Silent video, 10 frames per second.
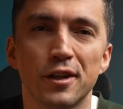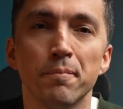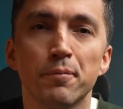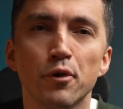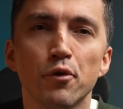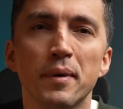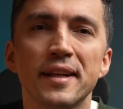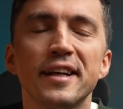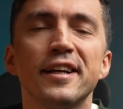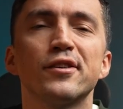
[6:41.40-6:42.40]

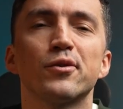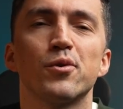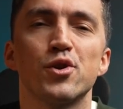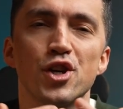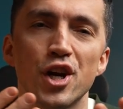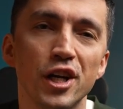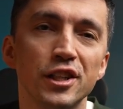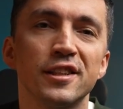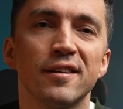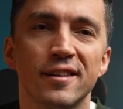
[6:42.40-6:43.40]
improvement is to
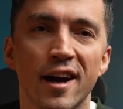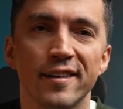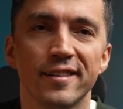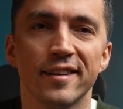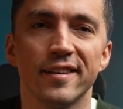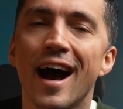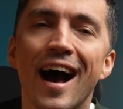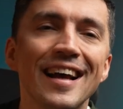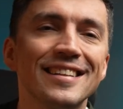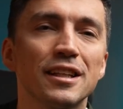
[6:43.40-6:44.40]
change the title.
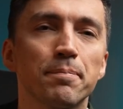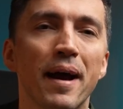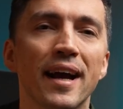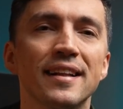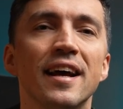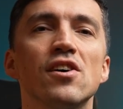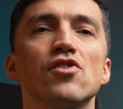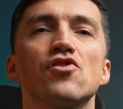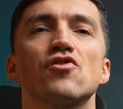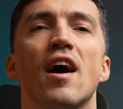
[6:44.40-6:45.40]
I suspect
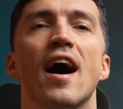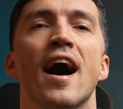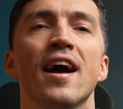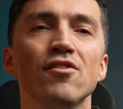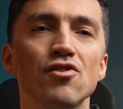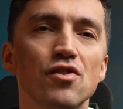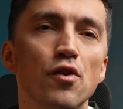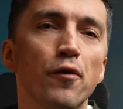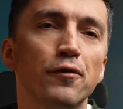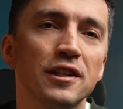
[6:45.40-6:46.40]
there are hundreds
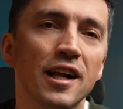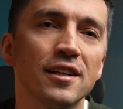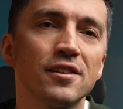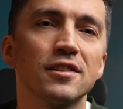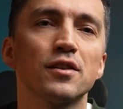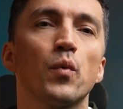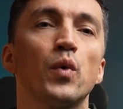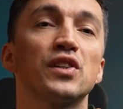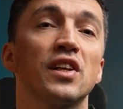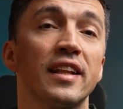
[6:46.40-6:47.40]
of freelancers
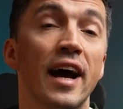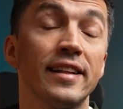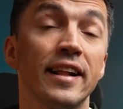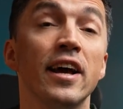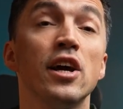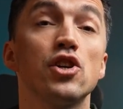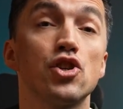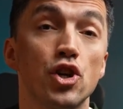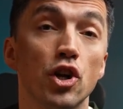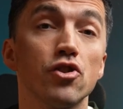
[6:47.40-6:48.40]
with the title
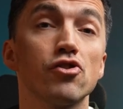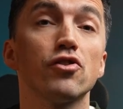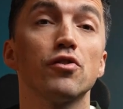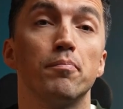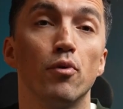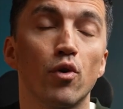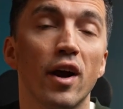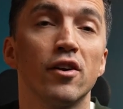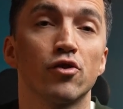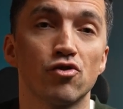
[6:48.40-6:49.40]
Children's Book
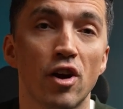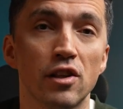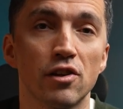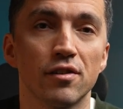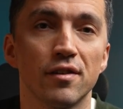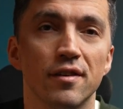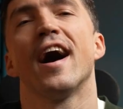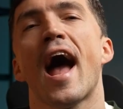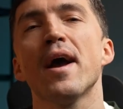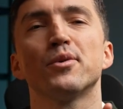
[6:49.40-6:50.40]
Illustrator.
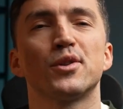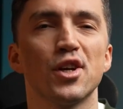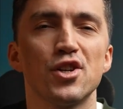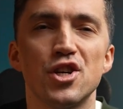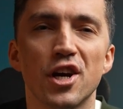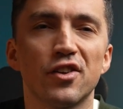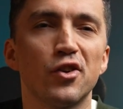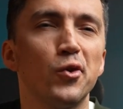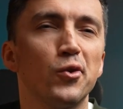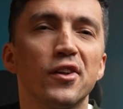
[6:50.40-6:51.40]
I would suggest
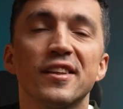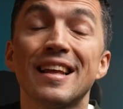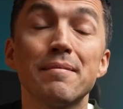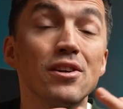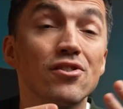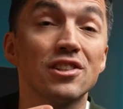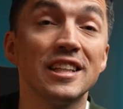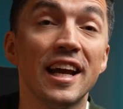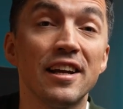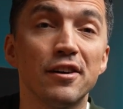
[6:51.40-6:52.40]
using something
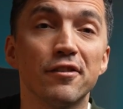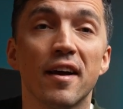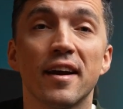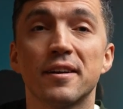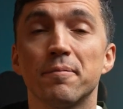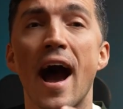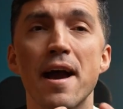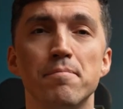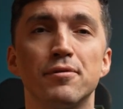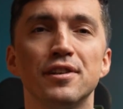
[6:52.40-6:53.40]
creative like
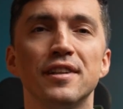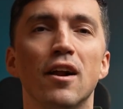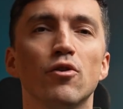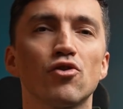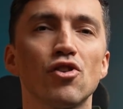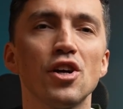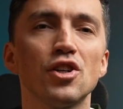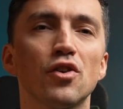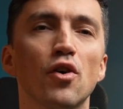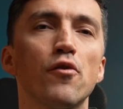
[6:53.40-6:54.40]
I bring
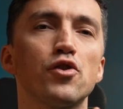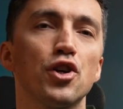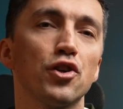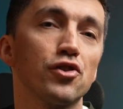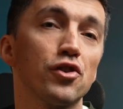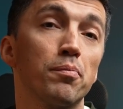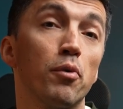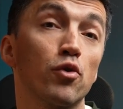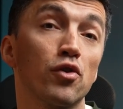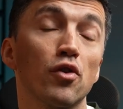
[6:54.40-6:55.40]
illustrations of children's
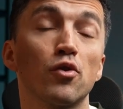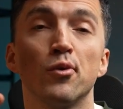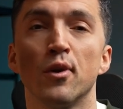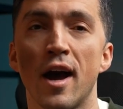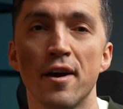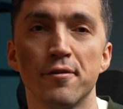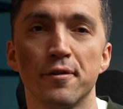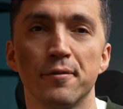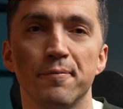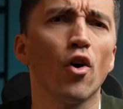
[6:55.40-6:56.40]
books to life,
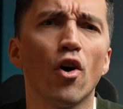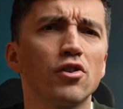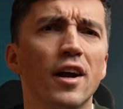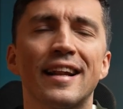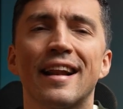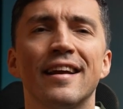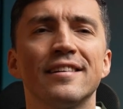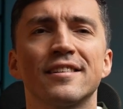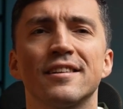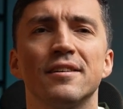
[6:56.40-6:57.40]
or at
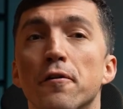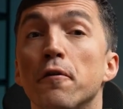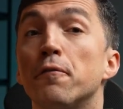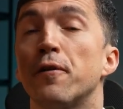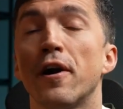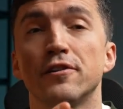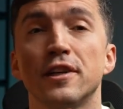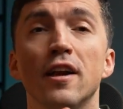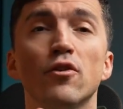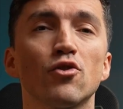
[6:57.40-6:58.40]
least Fairy
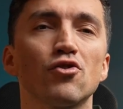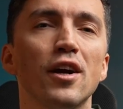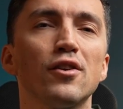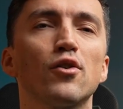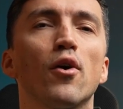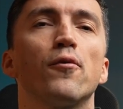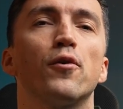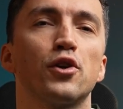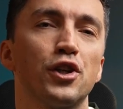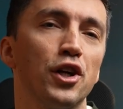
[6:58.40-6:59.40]
Illustrator
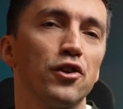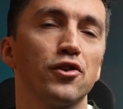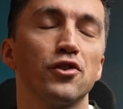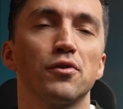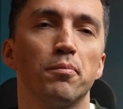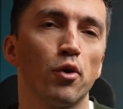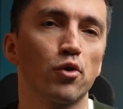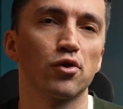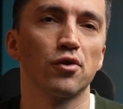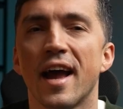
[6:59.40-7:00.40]
for children's
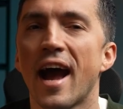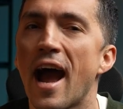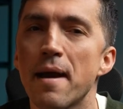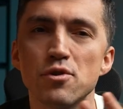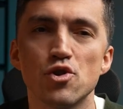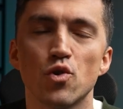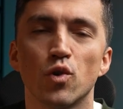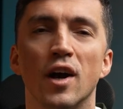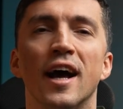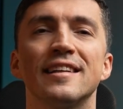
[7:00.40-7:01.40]
books. I'm
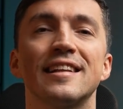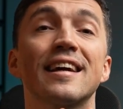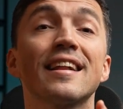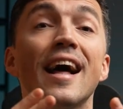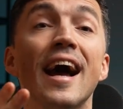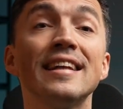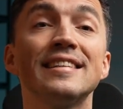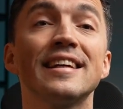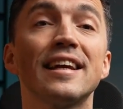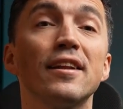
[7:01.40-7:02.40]
sure that a client
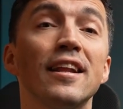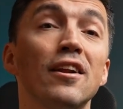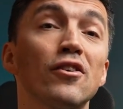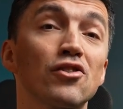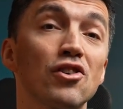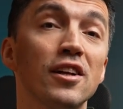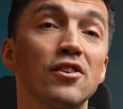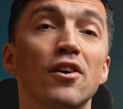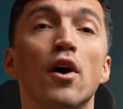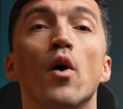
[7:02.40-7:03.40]
seeking an illustrator